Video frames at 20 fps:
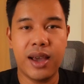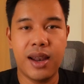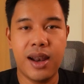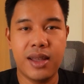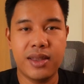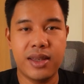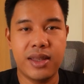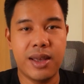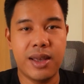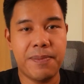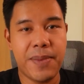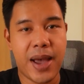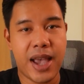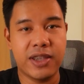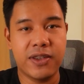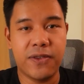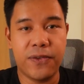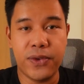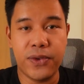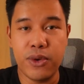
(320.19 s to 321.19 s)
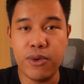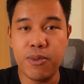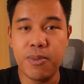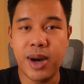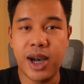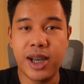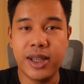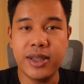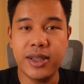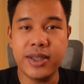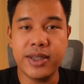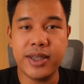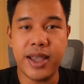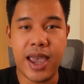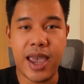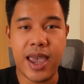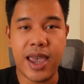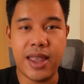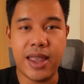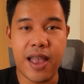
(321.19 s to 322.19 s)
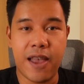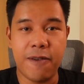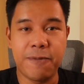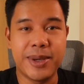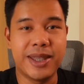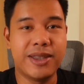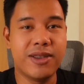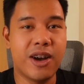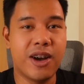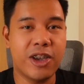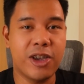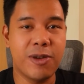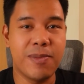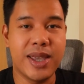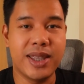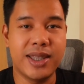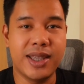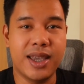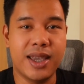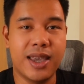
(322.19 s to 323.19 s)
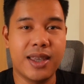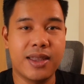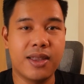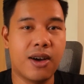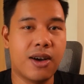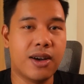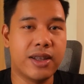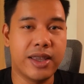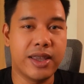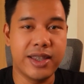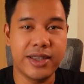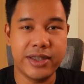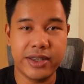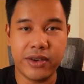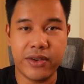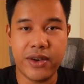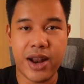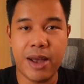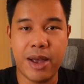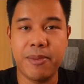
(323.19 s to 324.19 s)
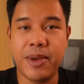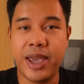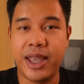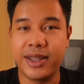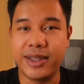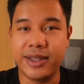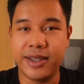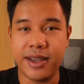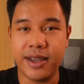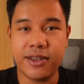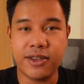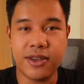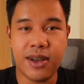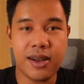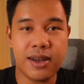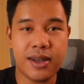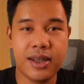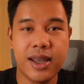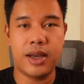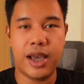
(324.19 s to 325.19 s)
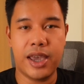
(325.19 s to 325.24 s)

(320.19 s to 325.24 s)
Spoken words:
a lot in the past few months and I've been documenting it on Instagram and TikTok.